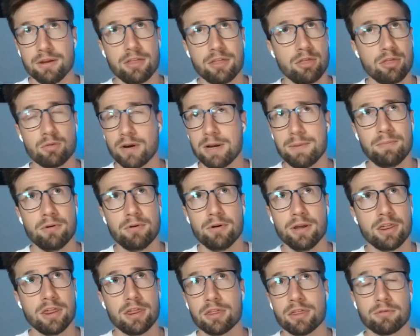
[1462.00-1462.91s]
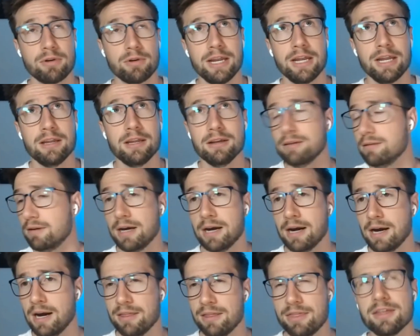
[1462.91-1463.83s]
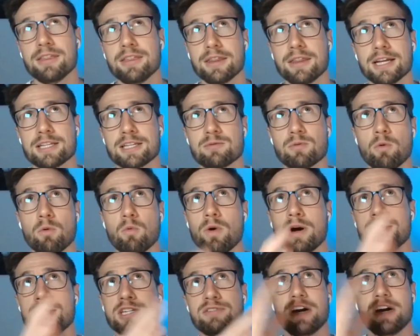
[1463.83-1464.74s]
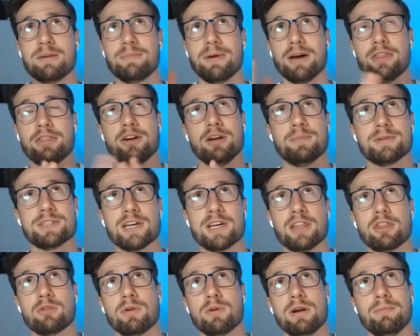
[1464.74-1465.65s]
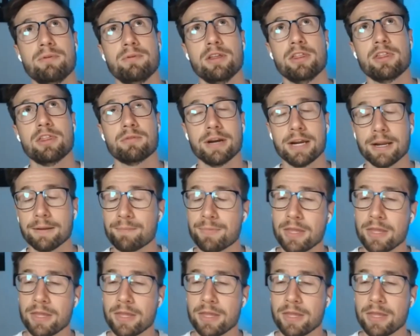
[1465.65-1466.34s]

3.3. Uh, I think that that's what one divided by 30%, 3.3.